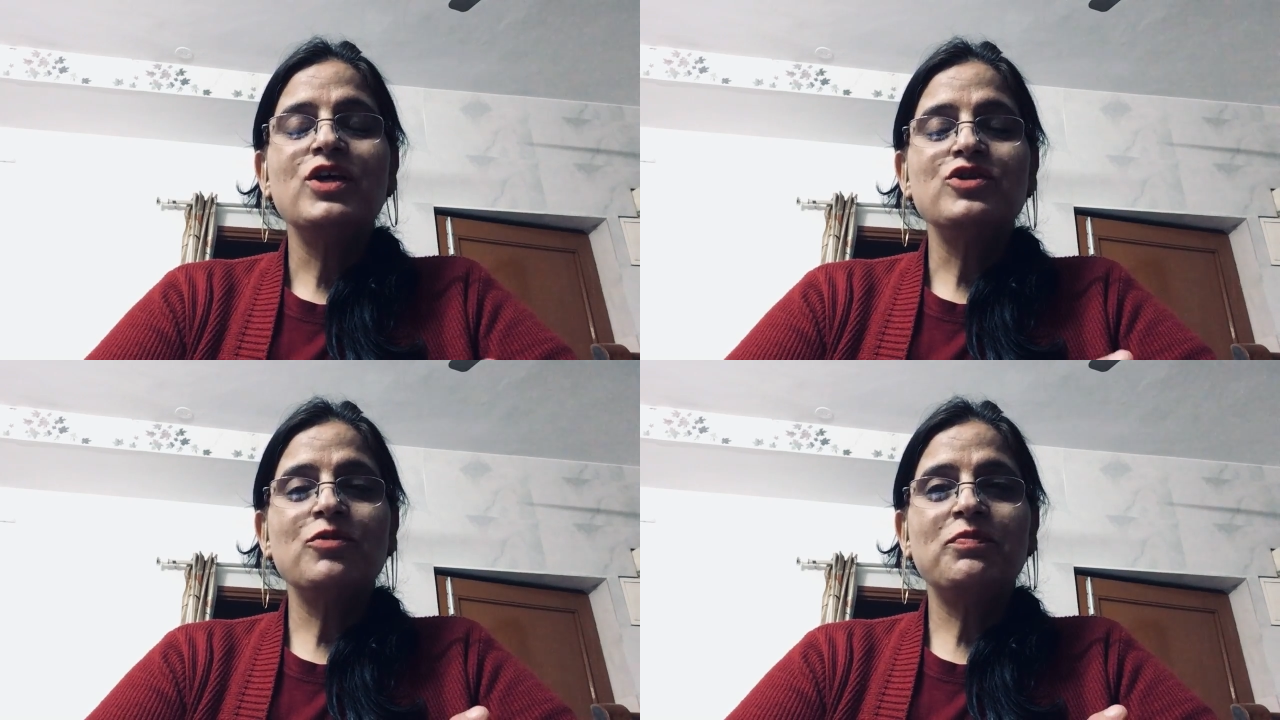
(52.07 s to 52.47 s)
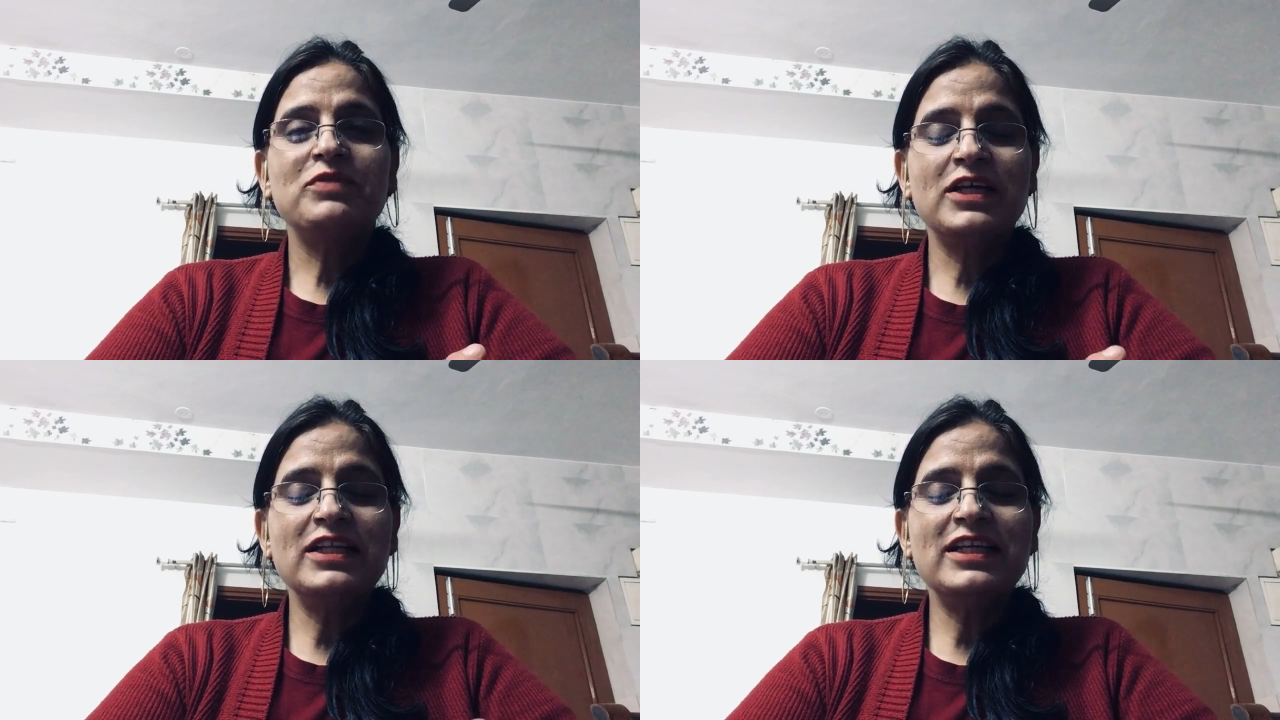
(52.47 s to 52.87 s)
So
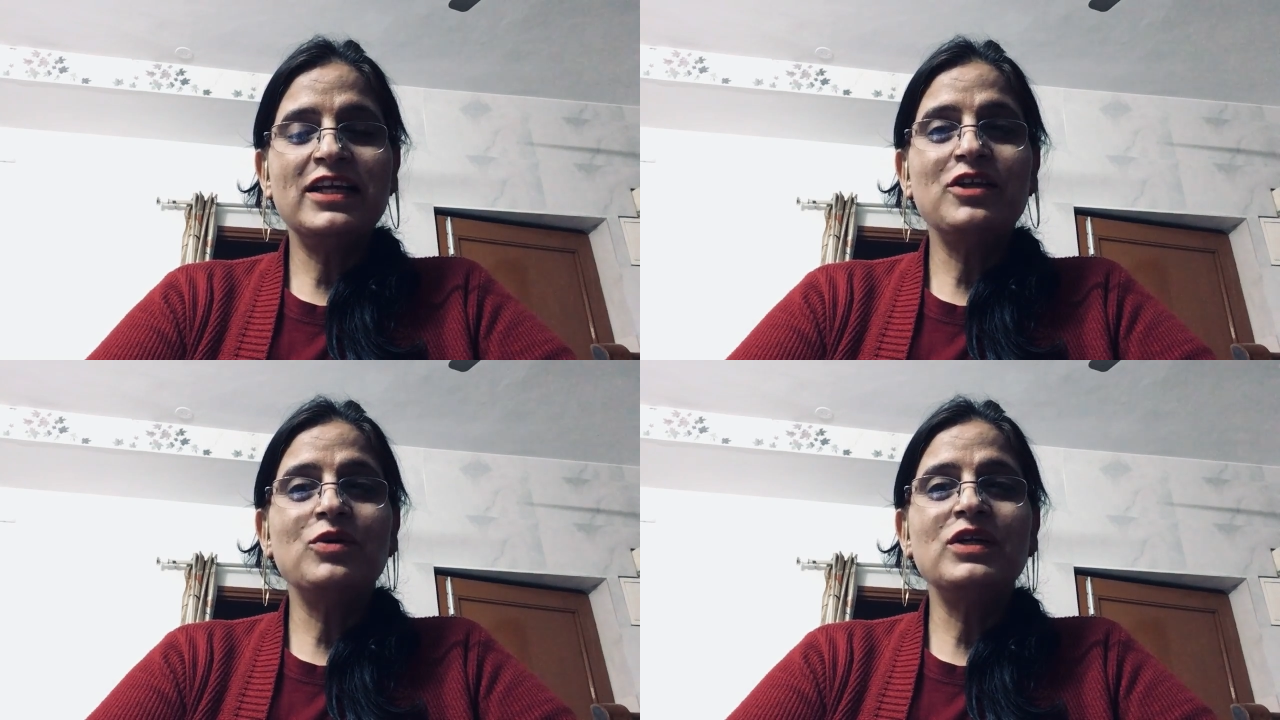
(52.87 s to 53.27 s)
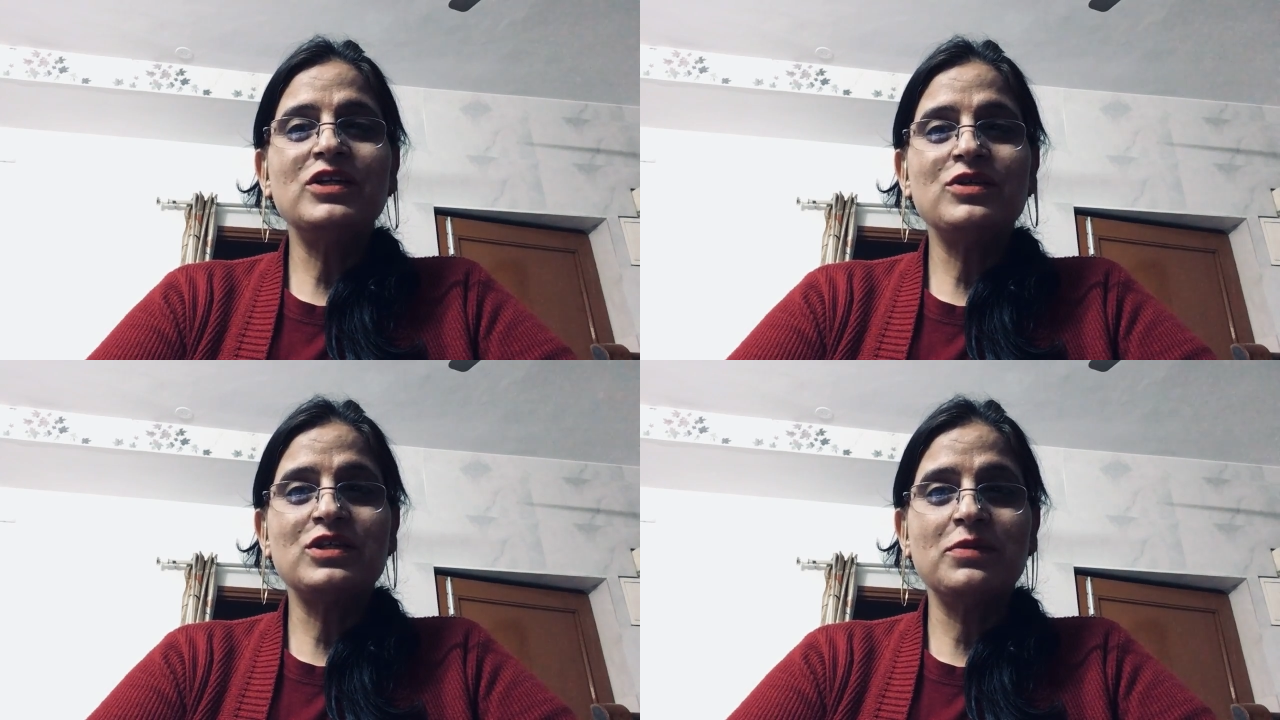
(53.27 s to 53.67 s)
till then, you need
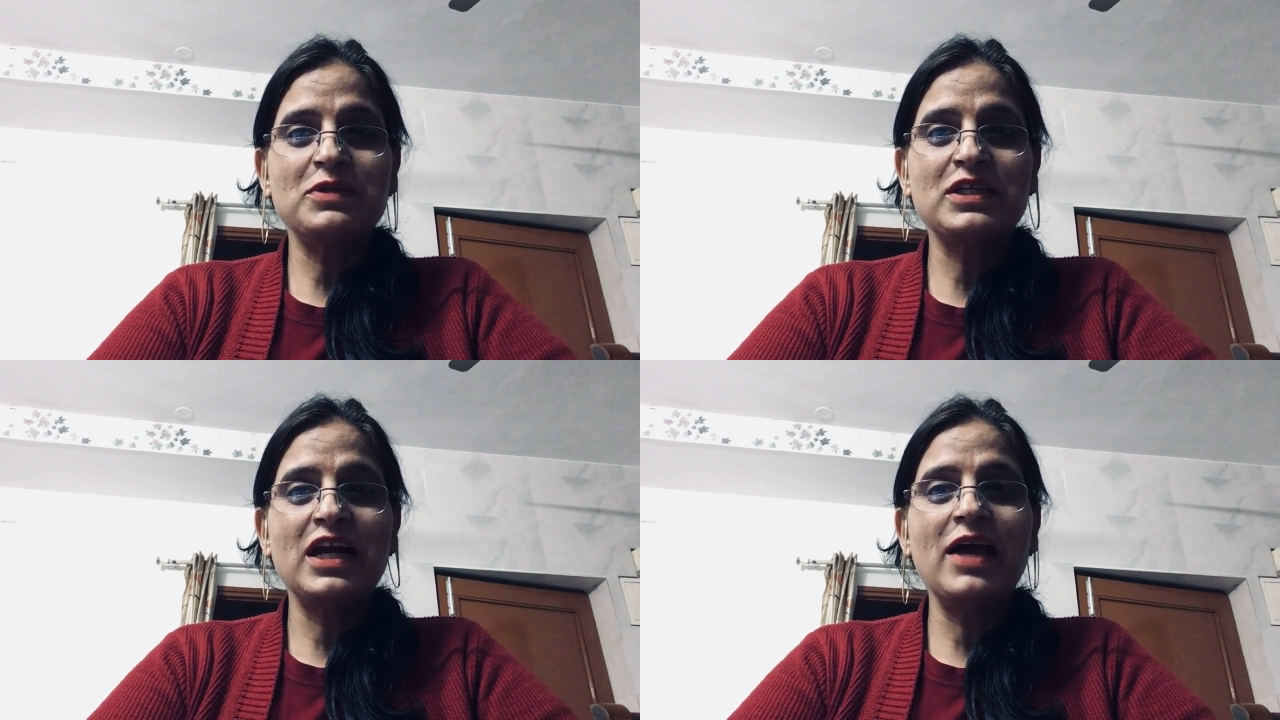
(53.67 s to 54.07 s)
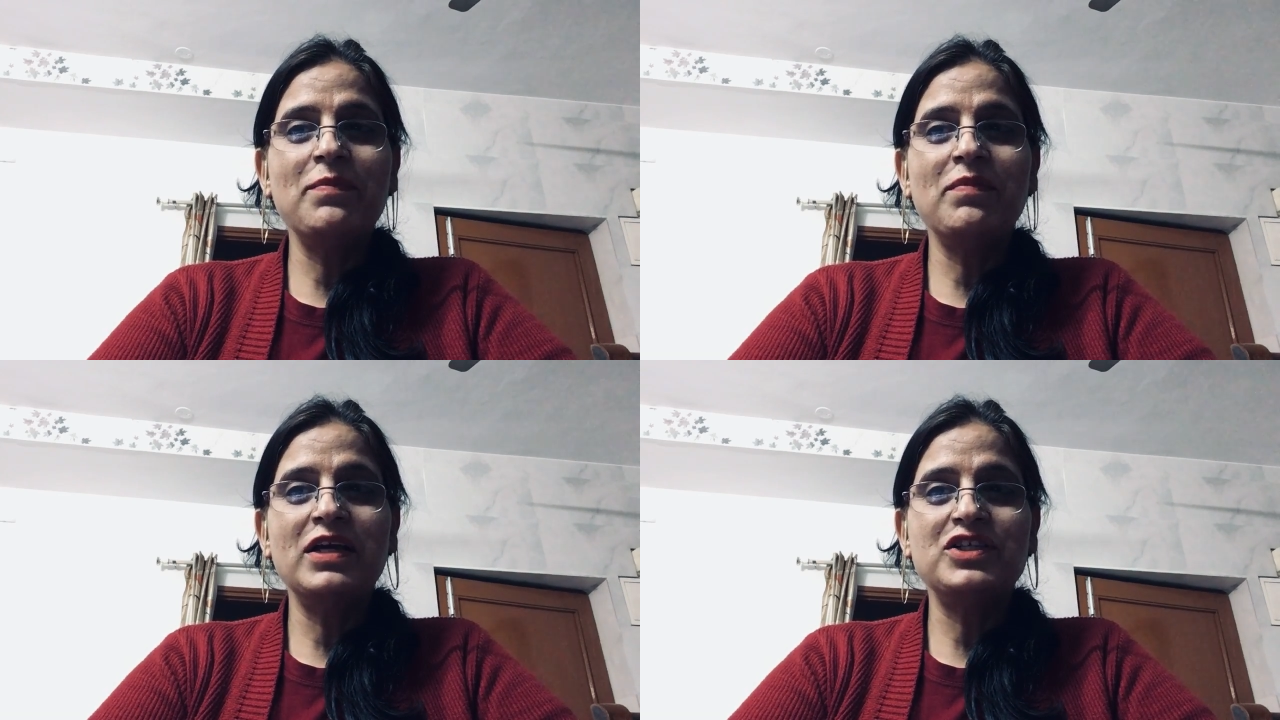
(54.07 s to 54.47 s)
to subscribe
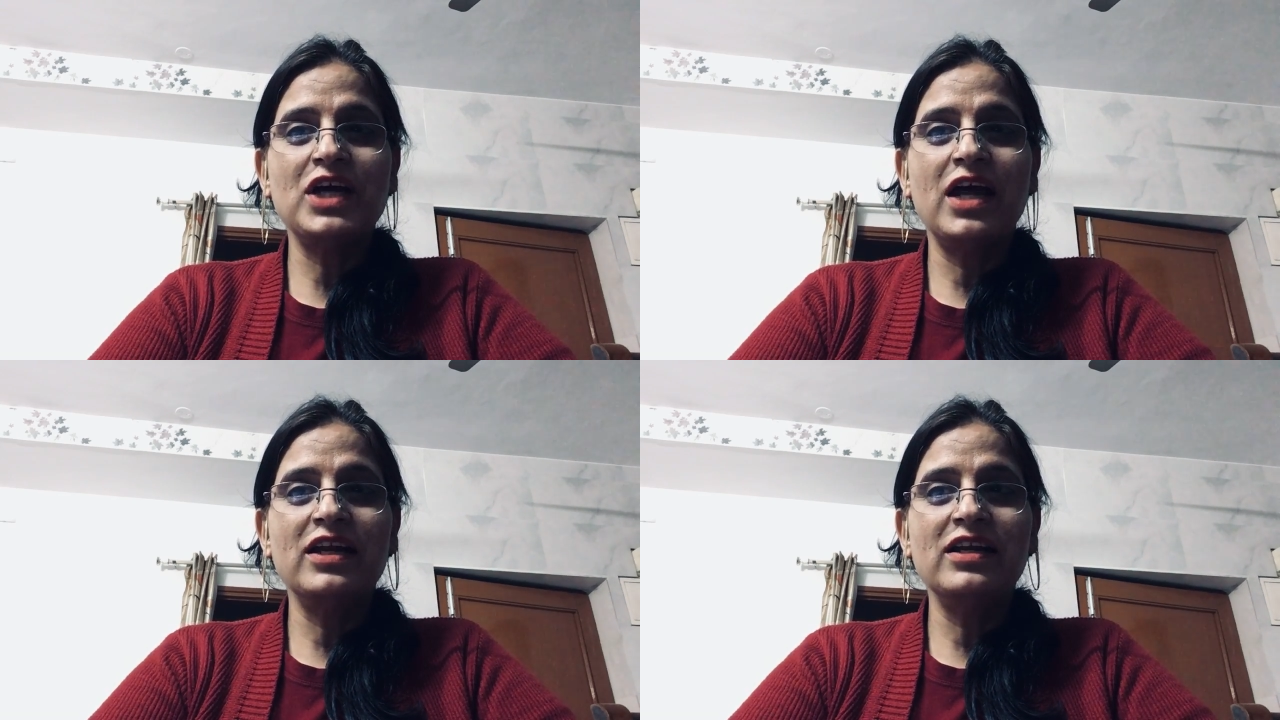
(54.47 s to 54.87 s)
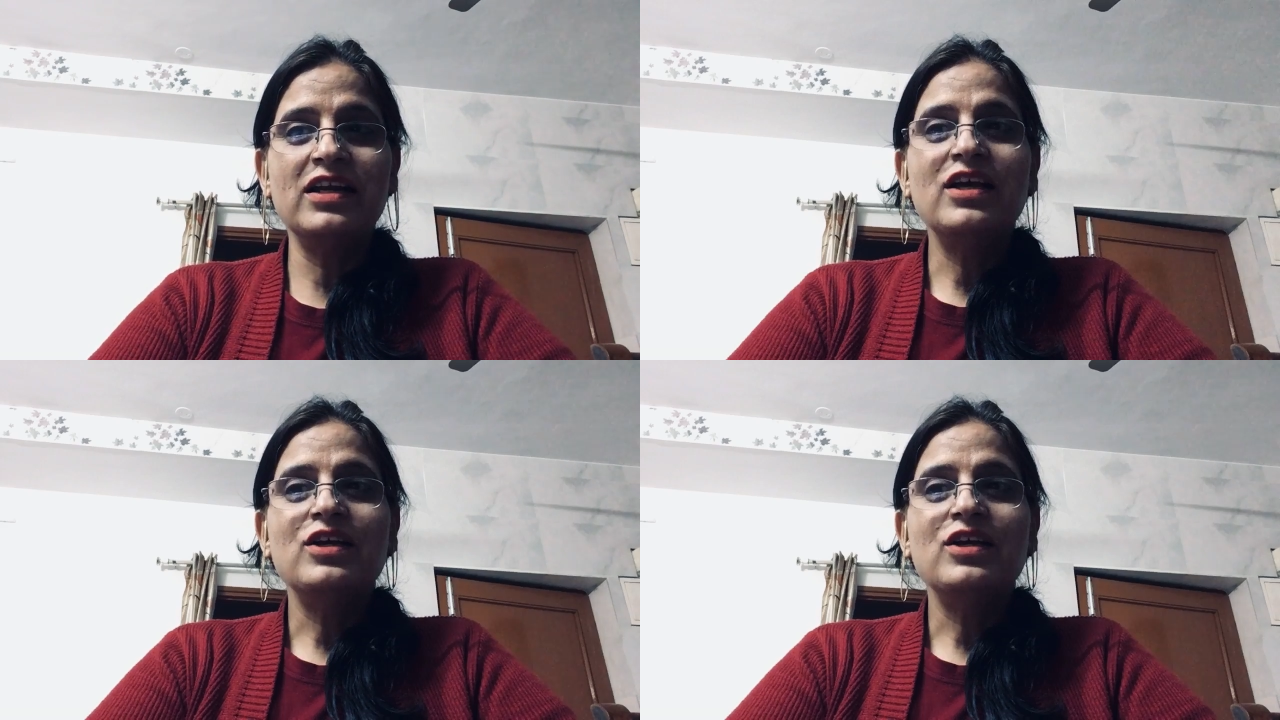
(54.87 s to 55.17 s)
my channel